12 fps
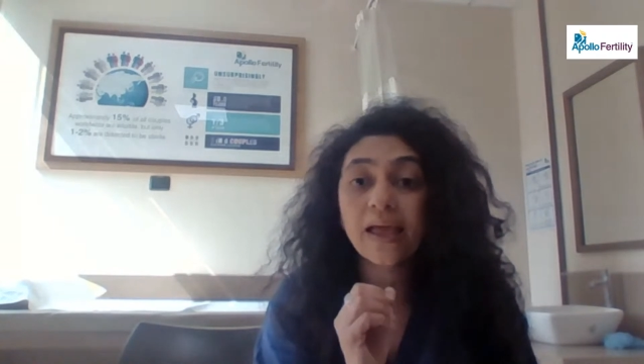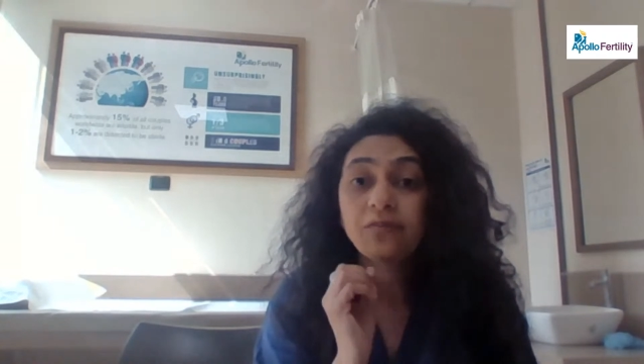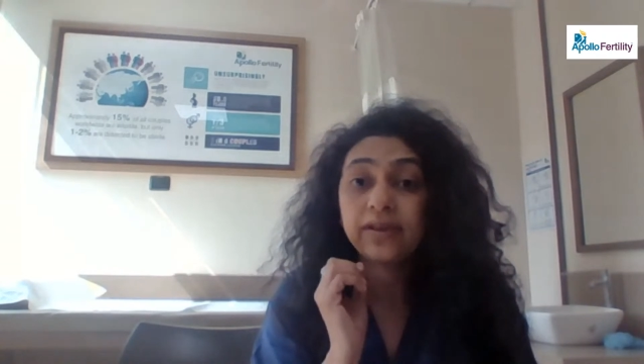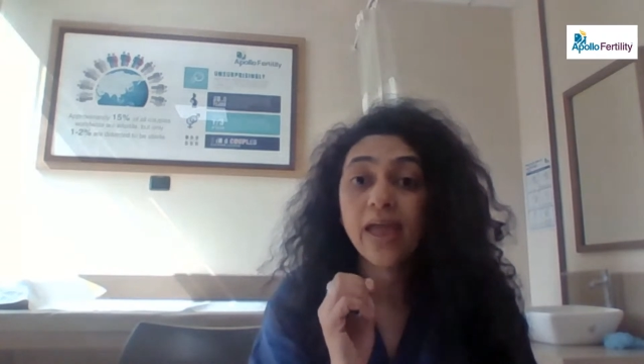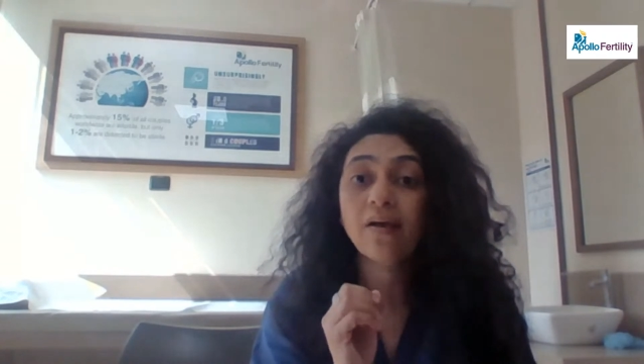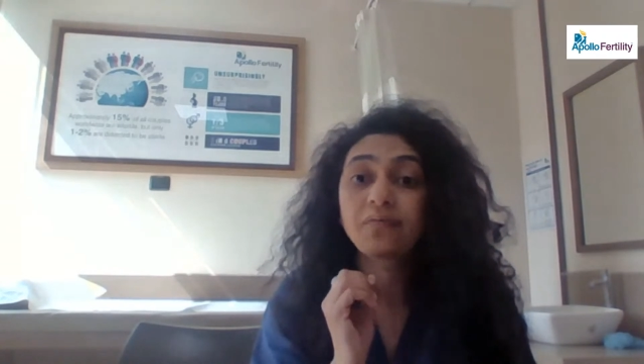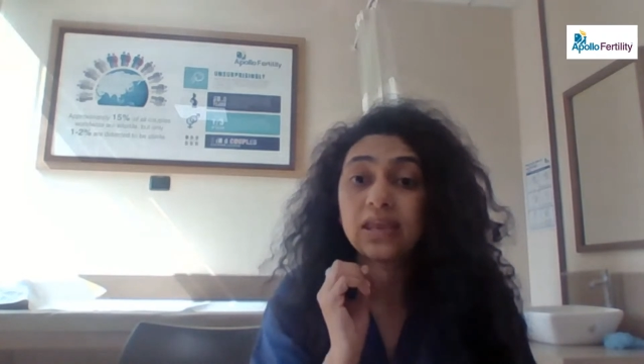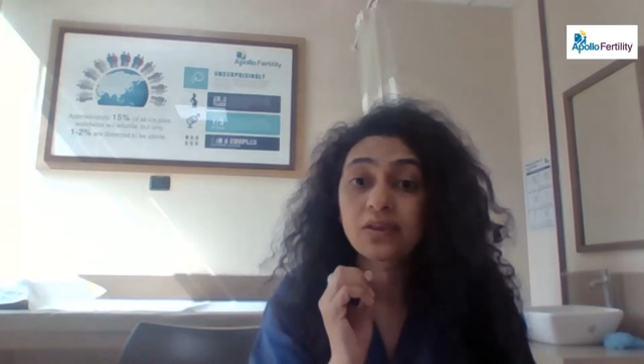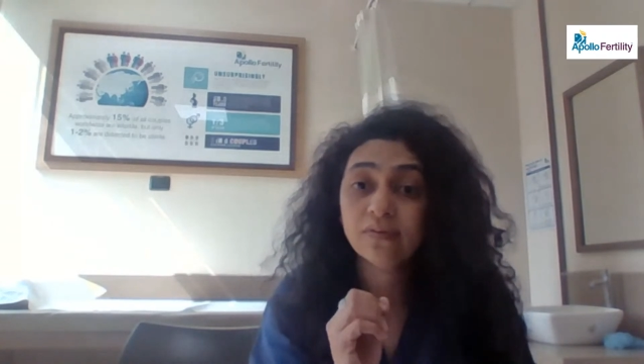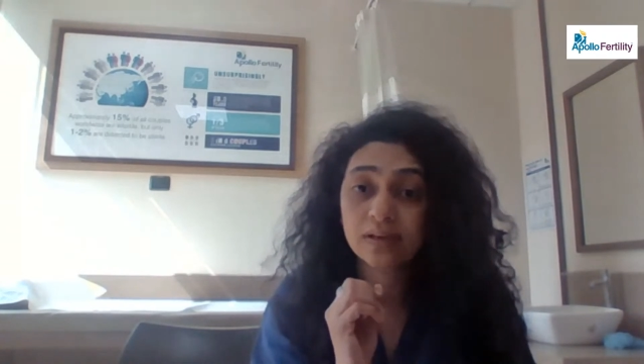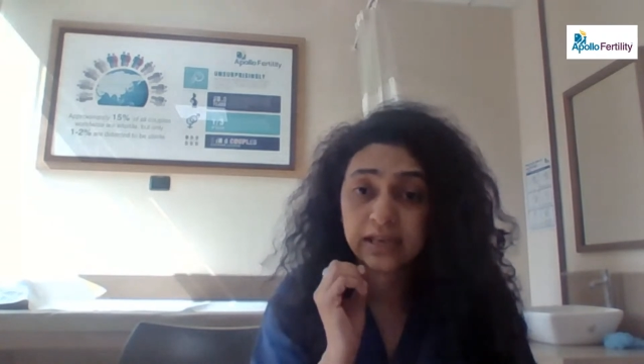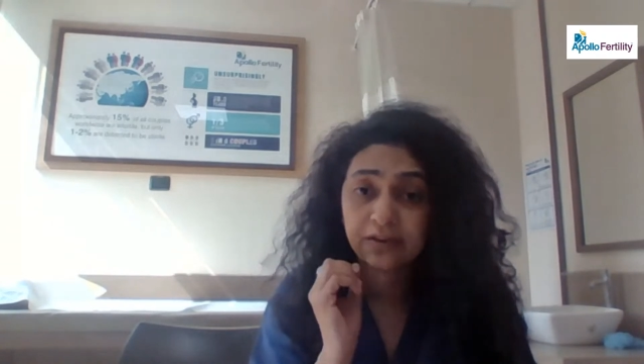And we have
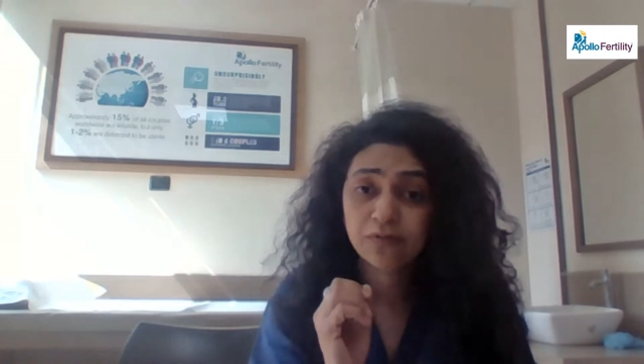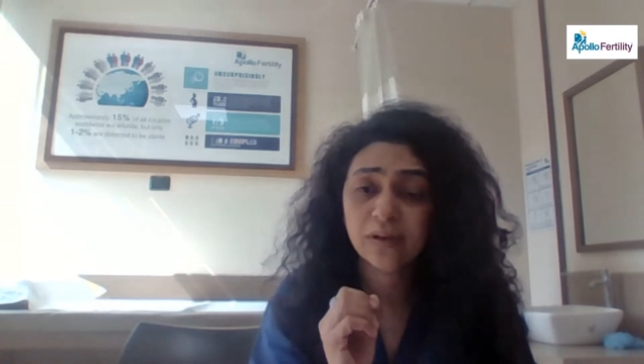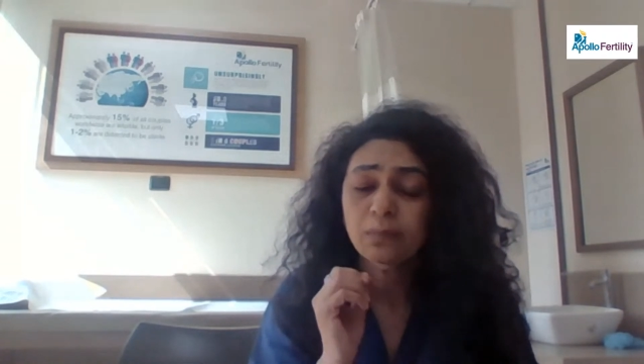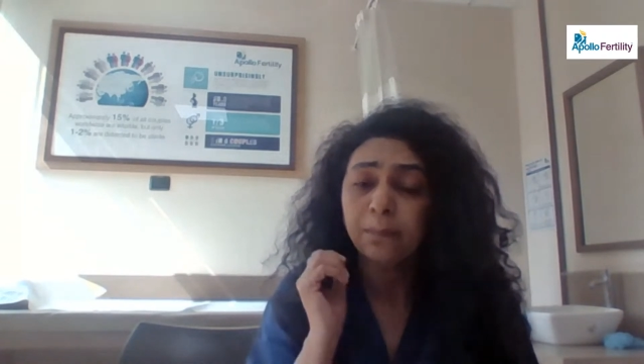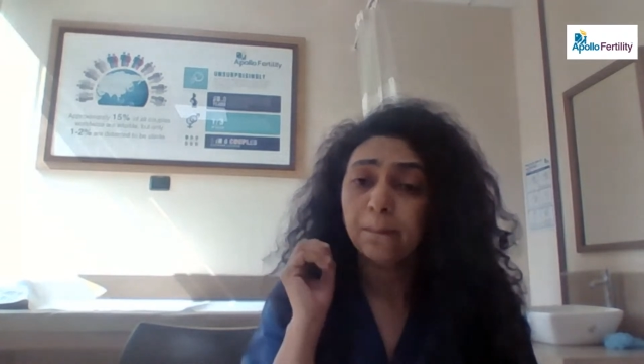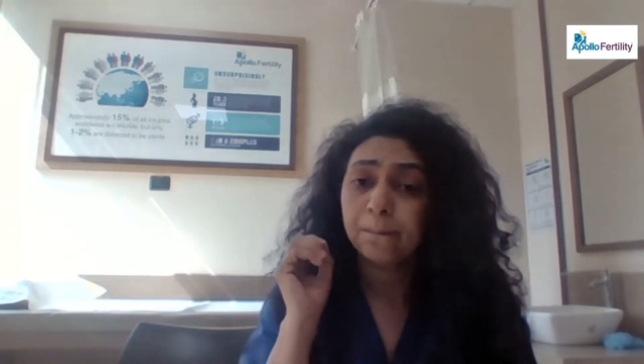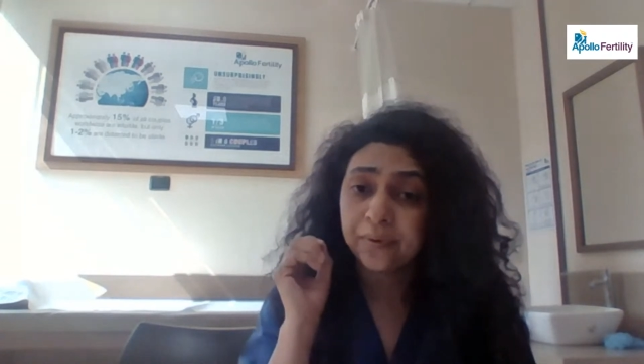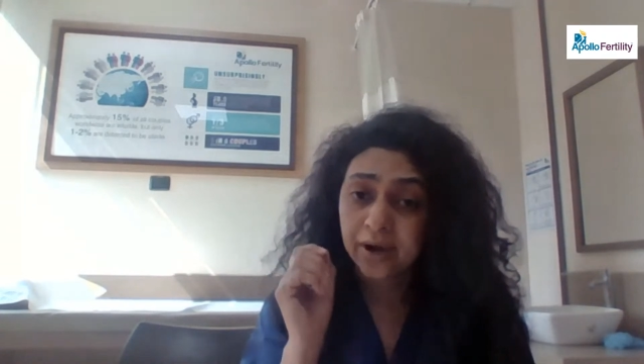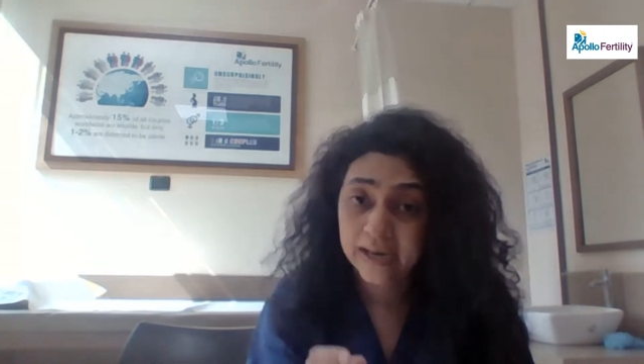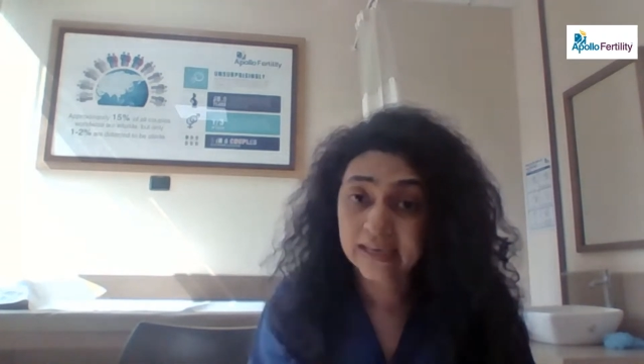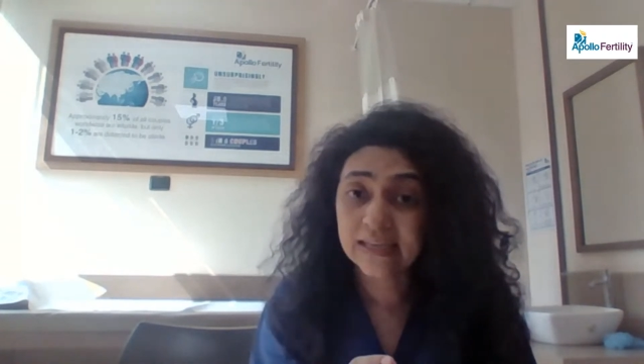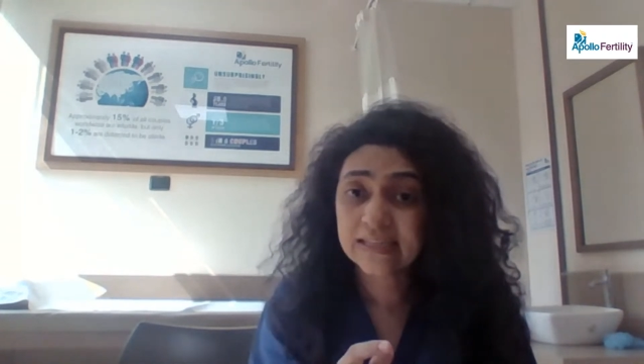even given
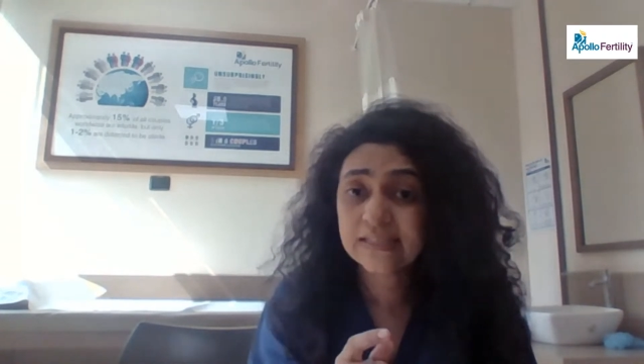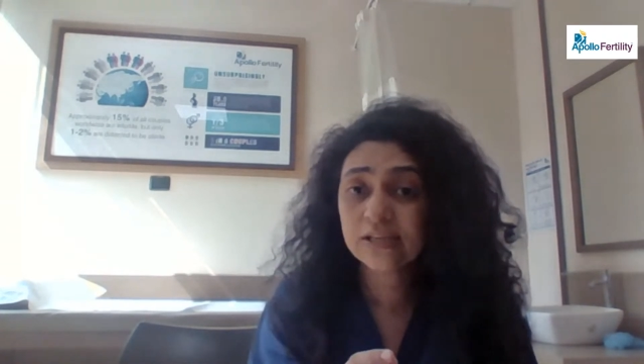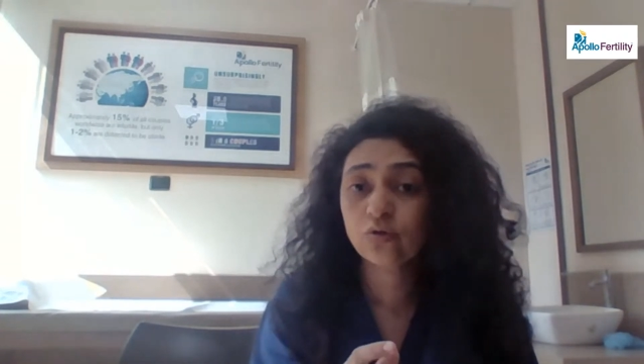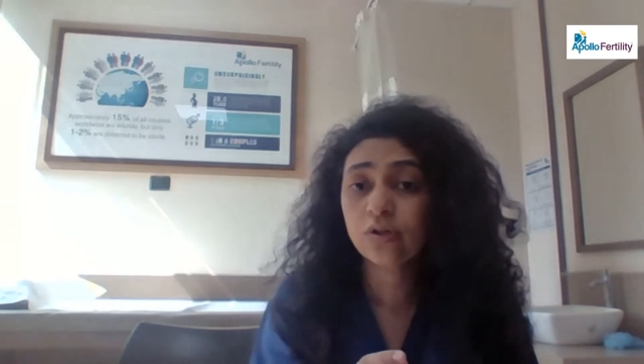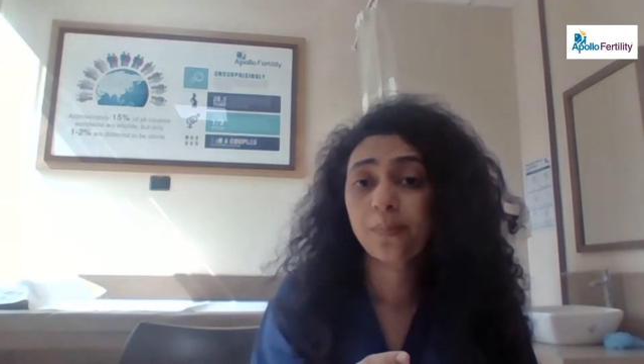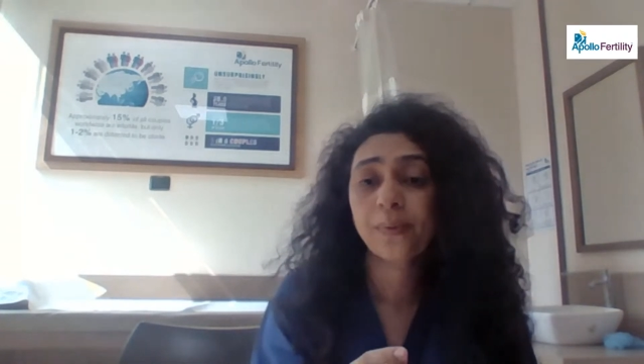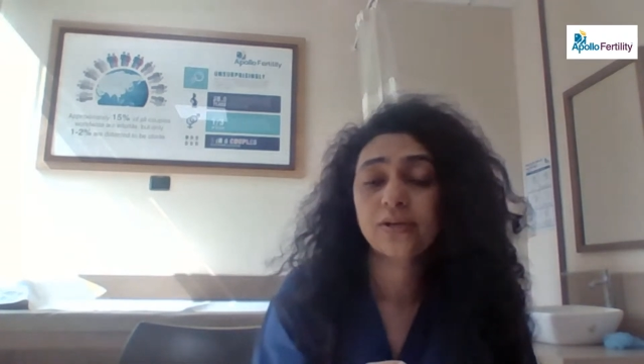pregnancy to the